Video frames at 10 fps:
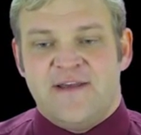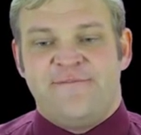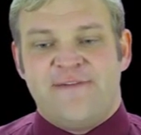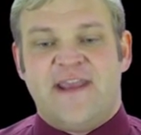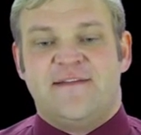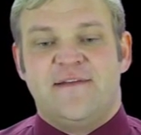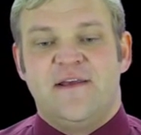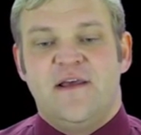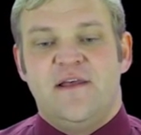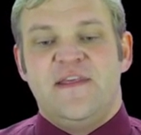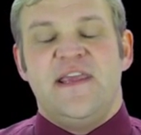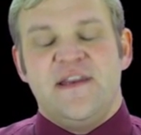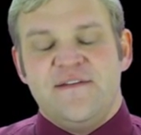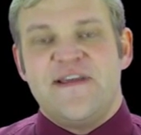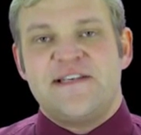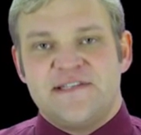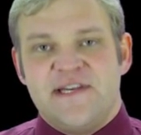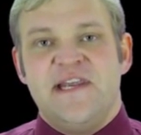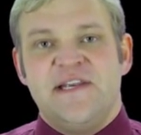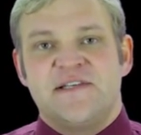affect the
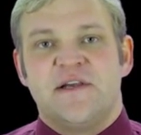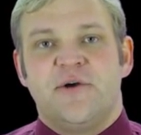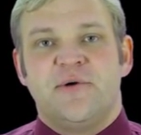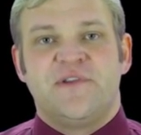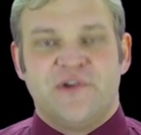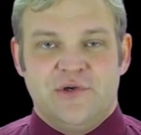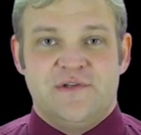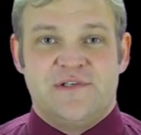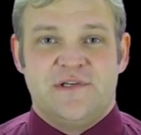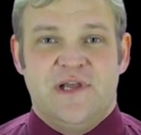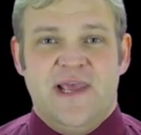investee's returns.